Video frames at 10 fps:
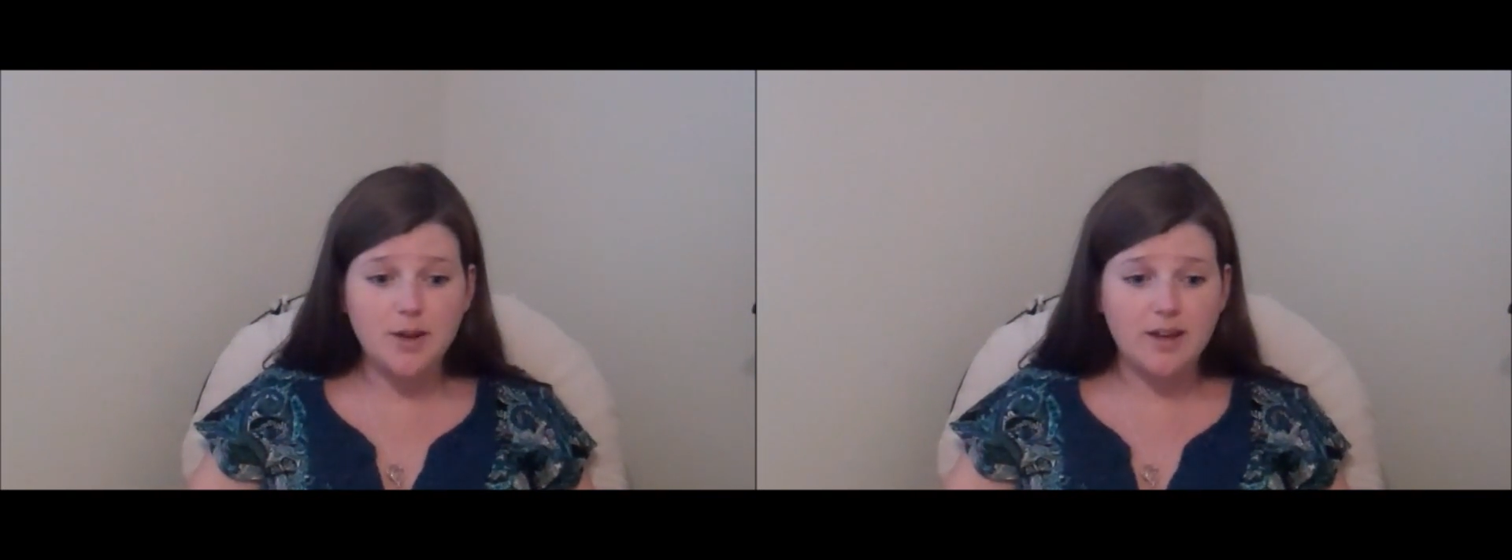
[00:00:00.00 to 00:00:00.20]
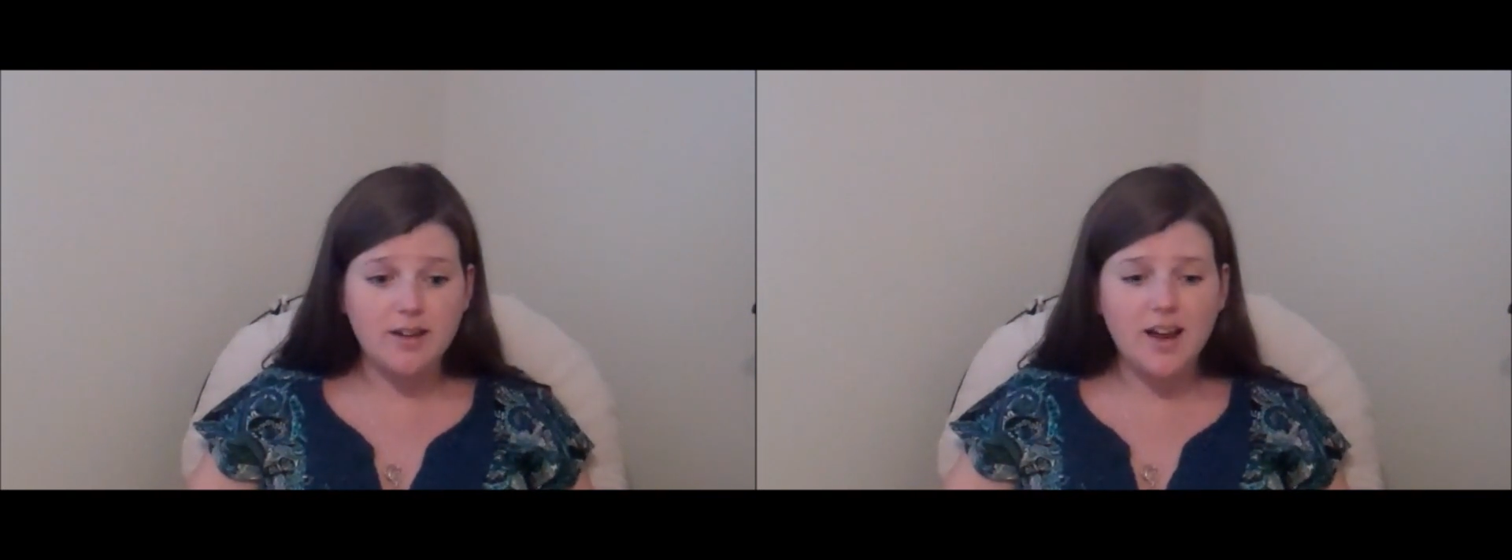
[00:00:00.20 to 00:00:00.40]

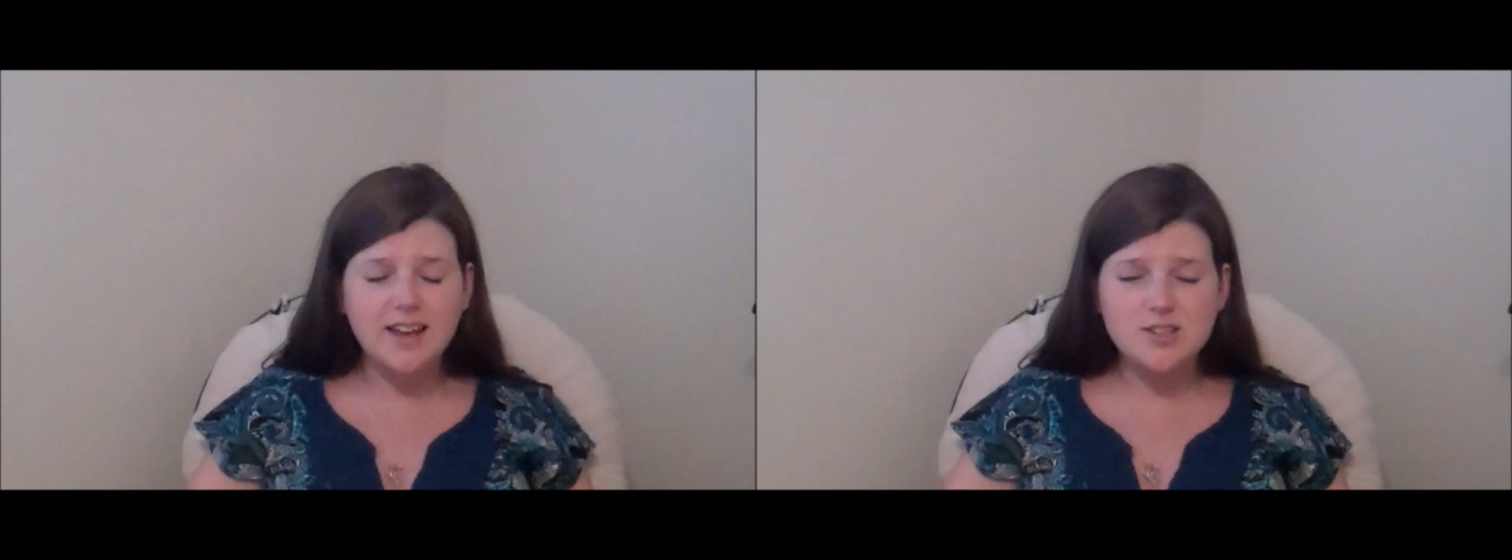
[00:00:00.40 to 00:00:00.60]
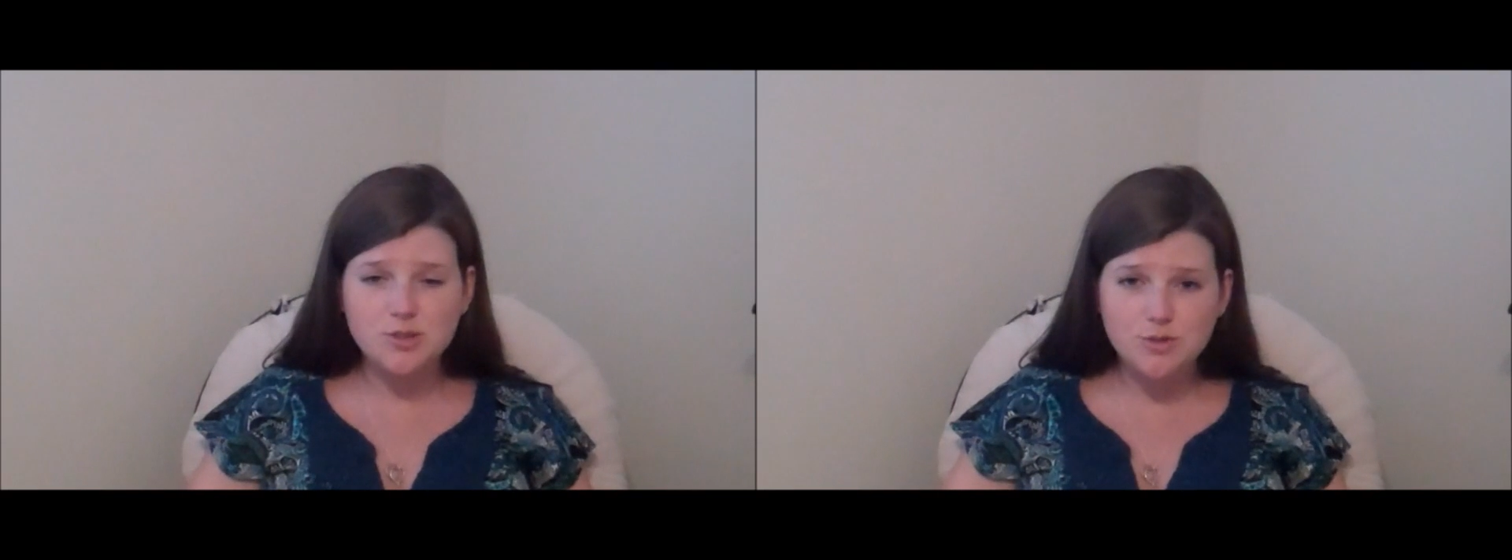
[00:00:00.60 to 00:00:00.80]
but
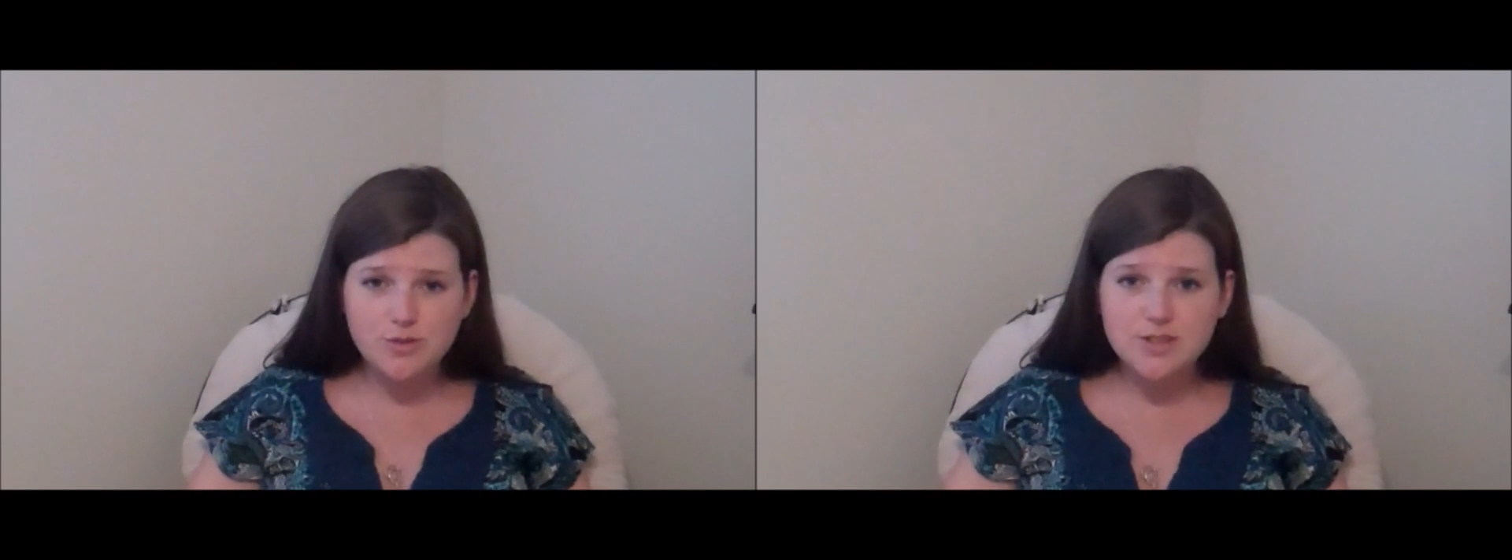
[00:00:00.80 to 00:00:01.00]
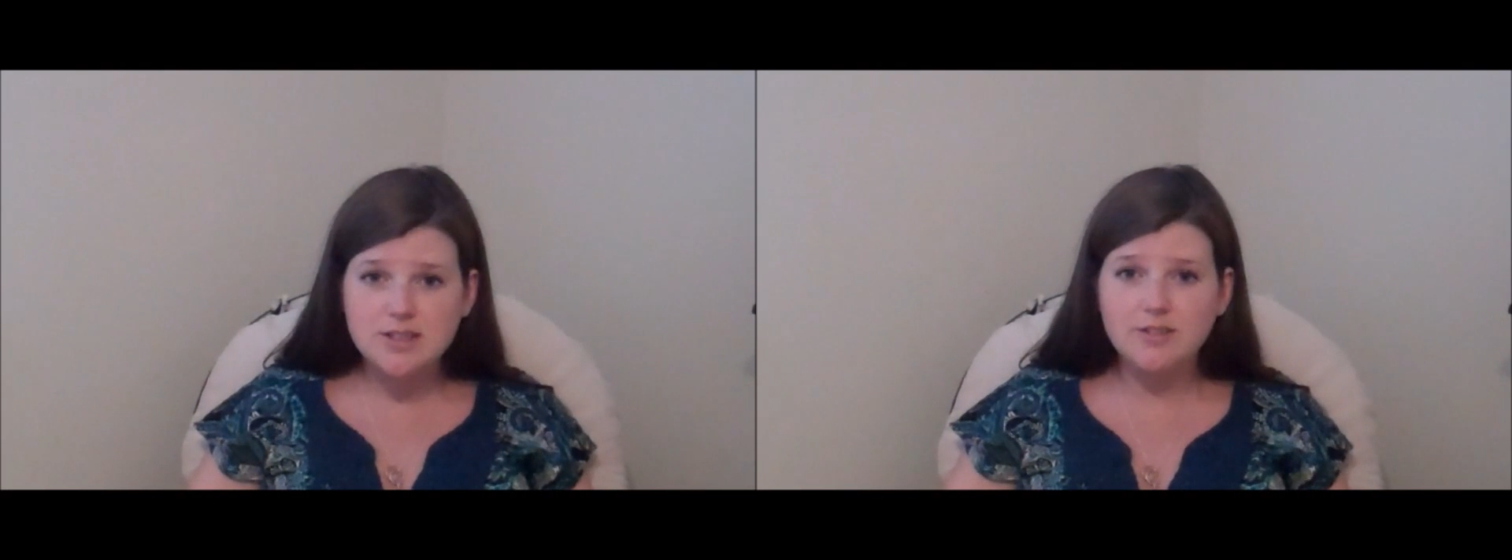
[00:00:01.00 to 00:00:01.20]
I do
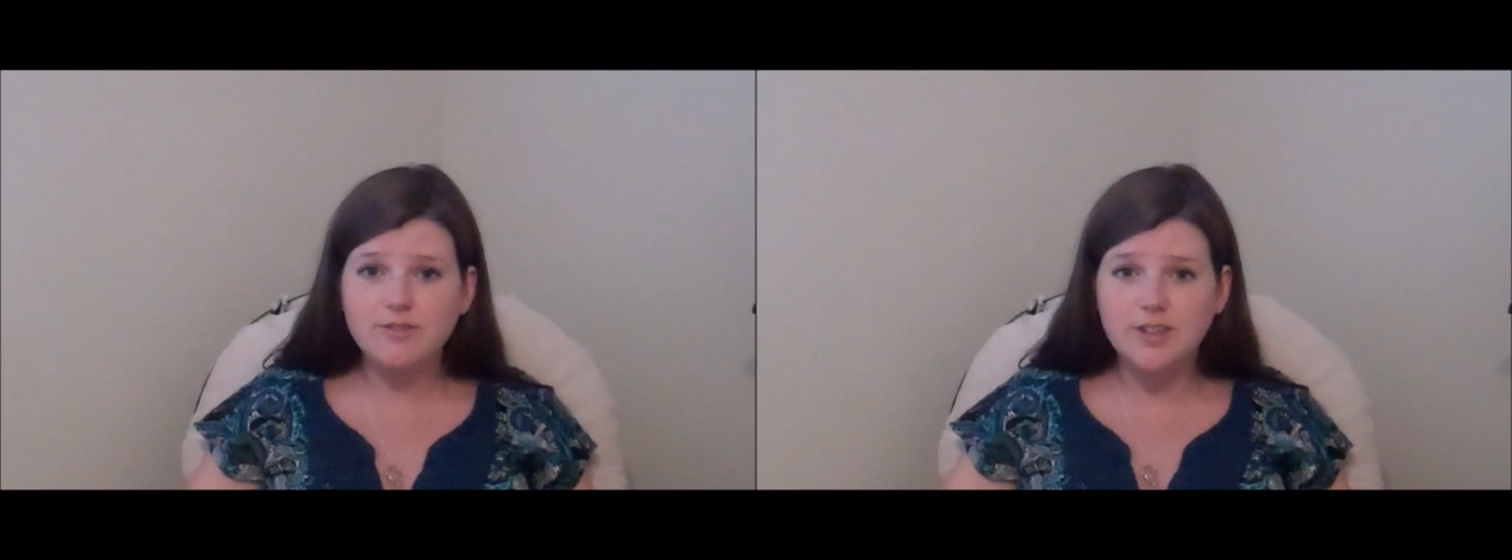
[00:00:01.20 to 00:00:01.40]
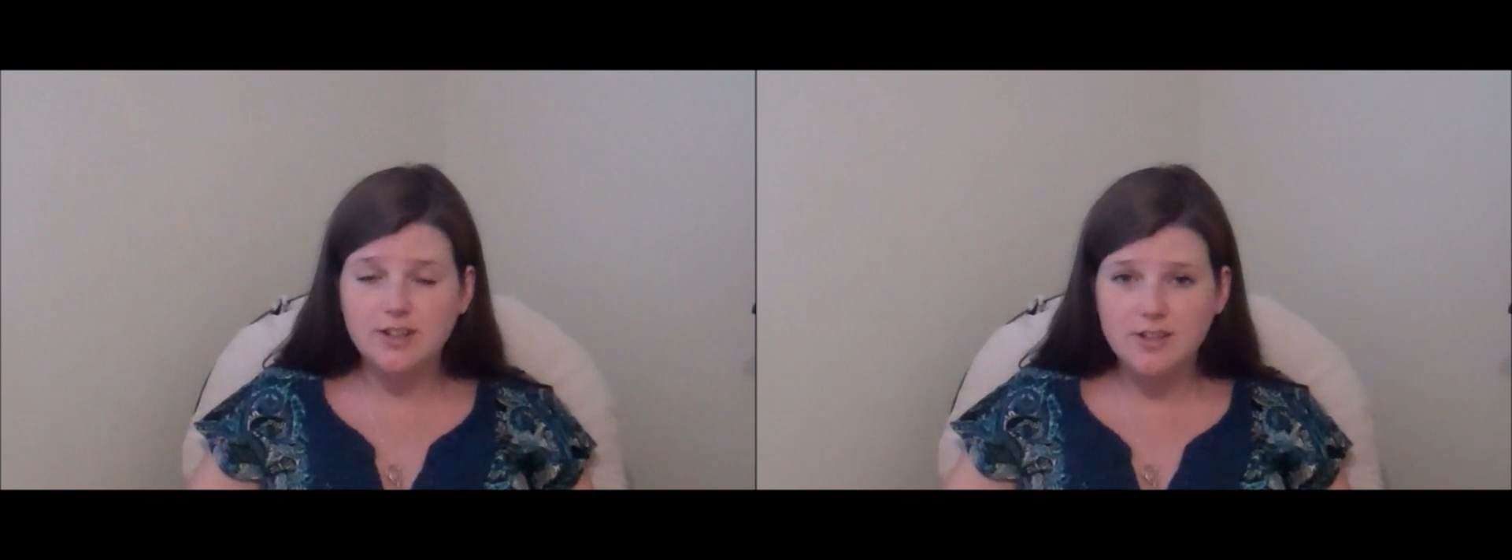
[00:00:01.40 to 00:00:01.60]
still
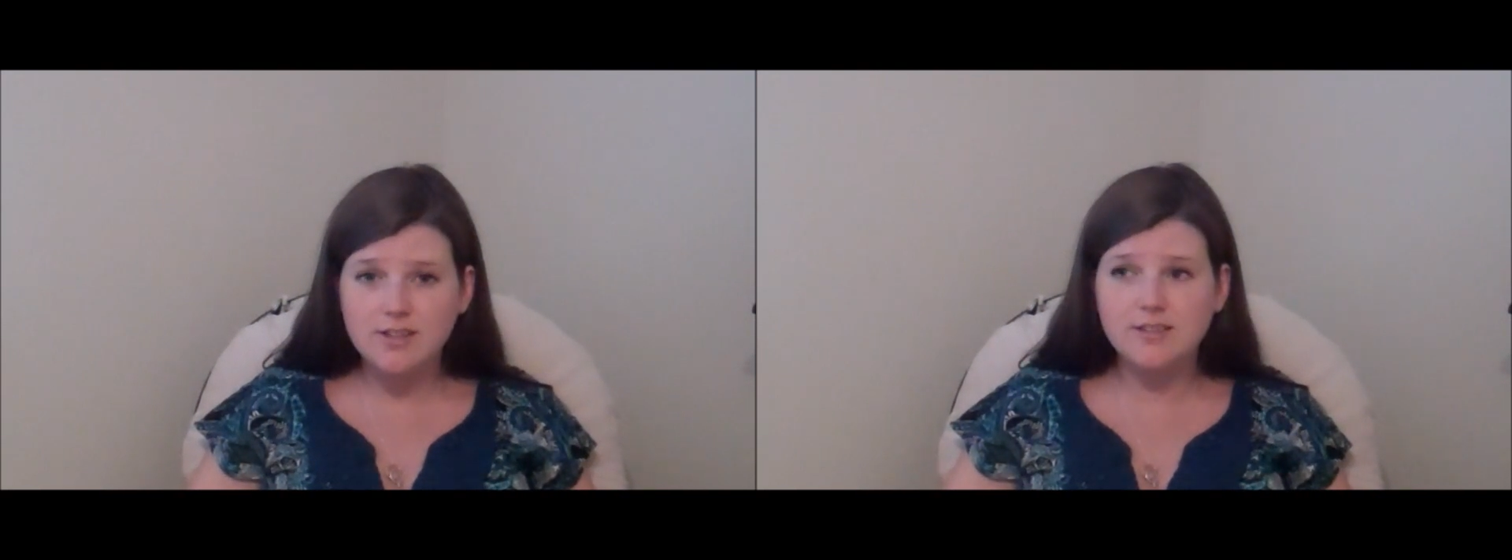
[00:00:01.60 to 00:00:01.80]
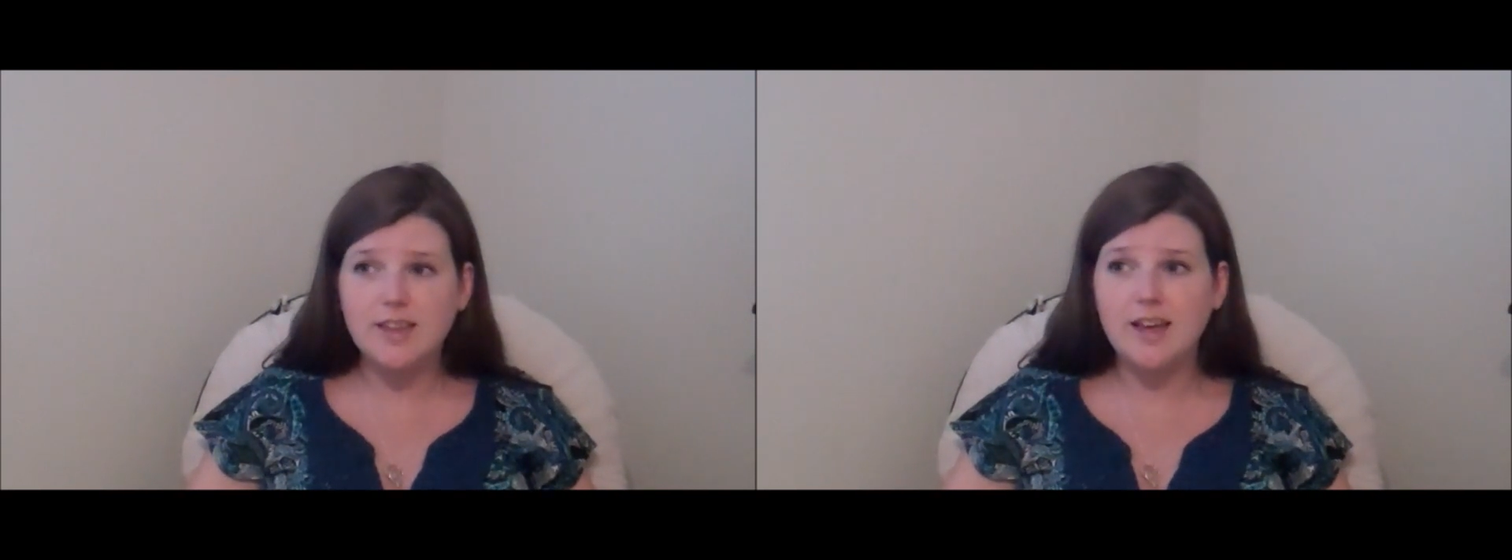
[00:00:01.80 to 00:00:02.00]

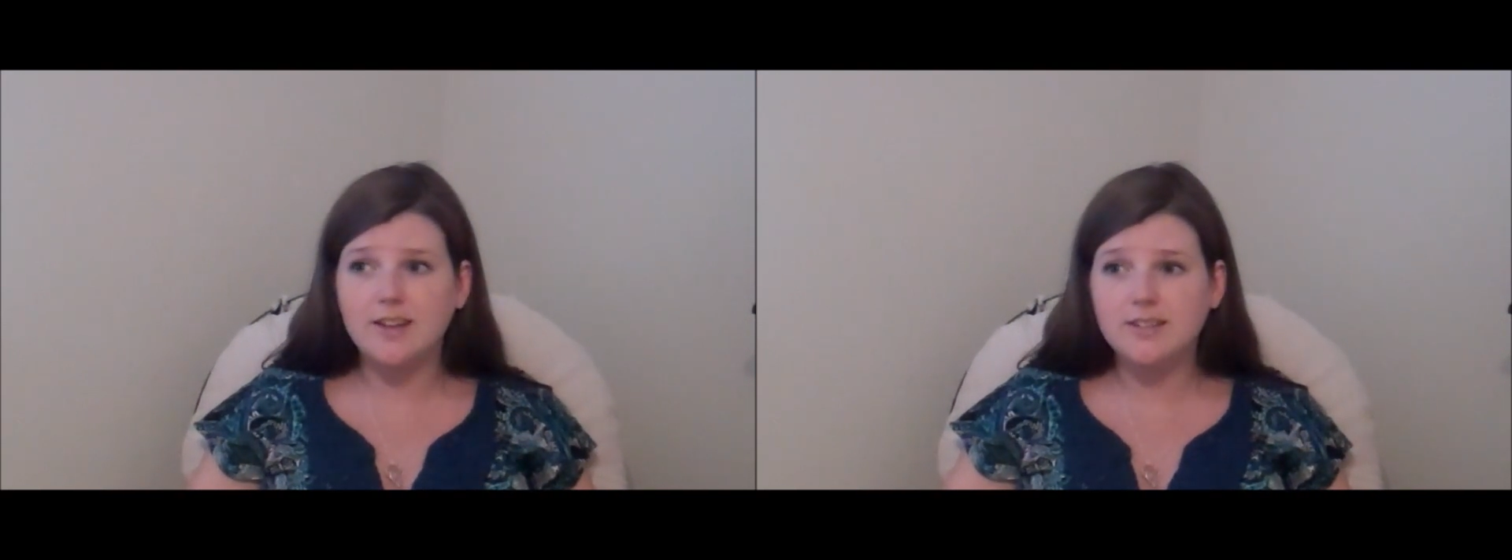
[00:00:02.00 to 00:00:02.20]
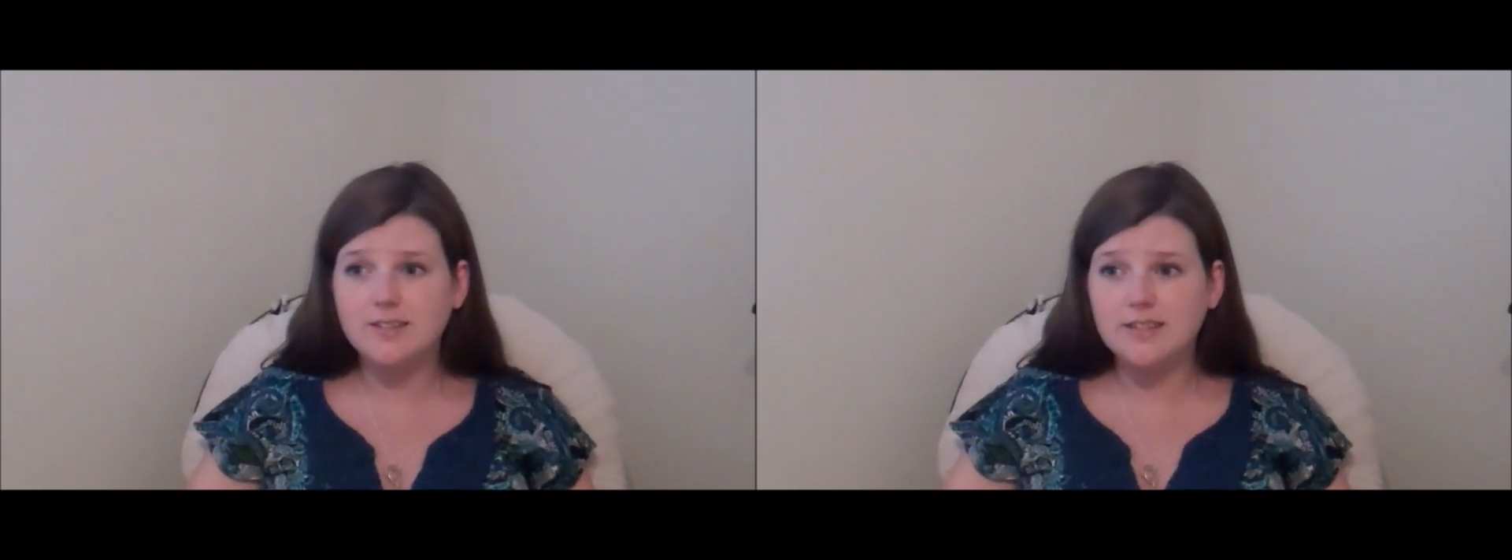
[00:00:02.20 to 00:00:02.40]
feel that